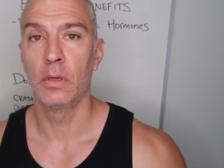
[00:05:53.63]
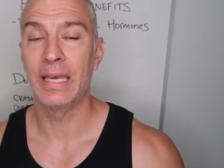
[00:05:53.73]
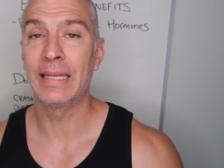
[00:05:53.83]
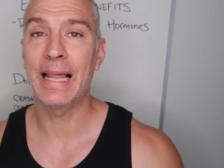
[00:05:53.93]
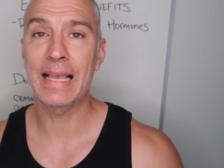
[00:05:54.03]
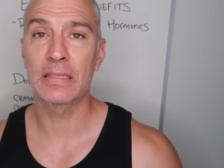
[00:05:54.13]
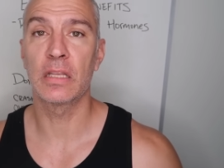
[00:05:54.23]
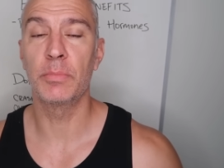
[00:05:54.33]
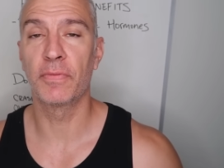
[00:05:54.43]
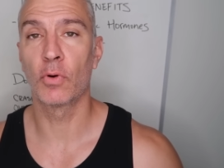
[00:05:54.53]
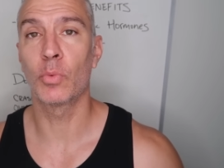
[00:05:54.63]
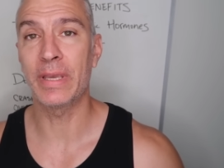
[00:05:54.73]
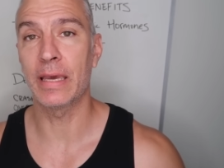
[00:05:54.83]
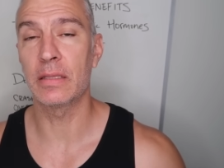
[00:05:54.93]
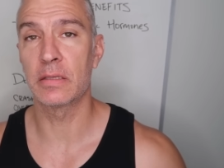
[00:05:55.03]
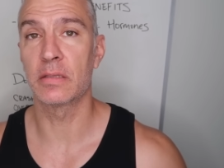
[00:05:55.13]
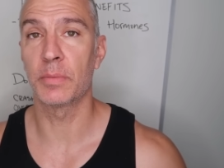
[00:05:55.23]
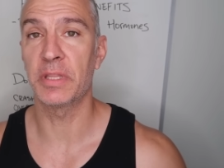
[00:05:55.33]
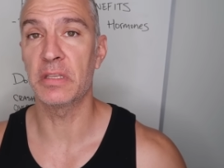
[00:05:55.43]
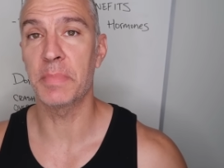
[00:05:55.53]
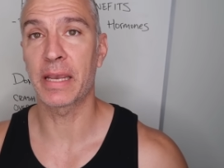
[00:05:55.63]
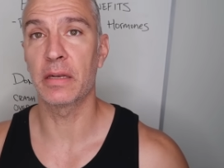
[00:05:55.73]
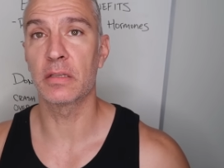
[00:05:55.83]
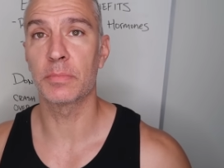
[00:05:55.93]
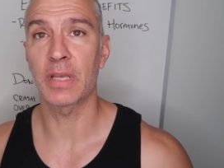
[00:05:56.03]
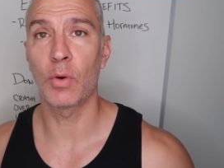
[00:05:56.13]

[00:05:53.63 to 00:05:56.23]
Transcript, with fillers: And lastly, before we get into some of these mechanisms,